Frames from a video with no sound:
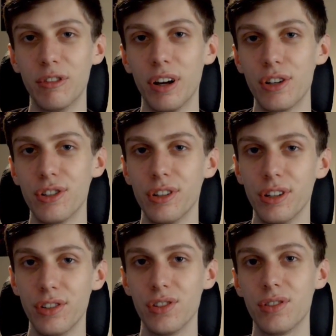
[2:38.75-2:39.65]

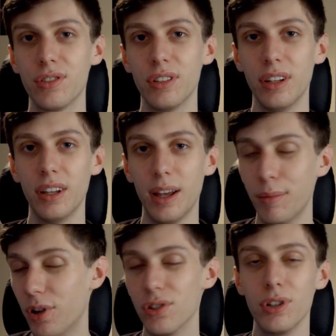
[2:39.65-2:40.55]
crashes. I'm
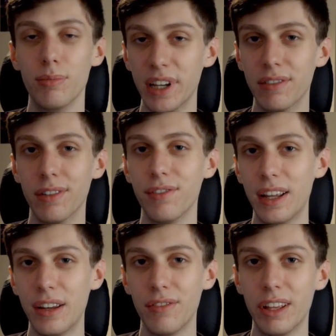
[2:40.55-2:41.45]
not too big of a
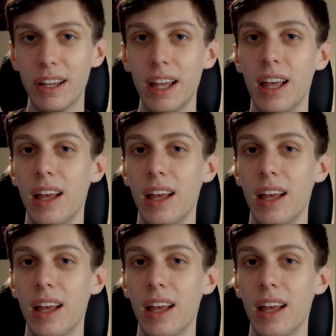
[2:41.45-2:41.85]
fan of that.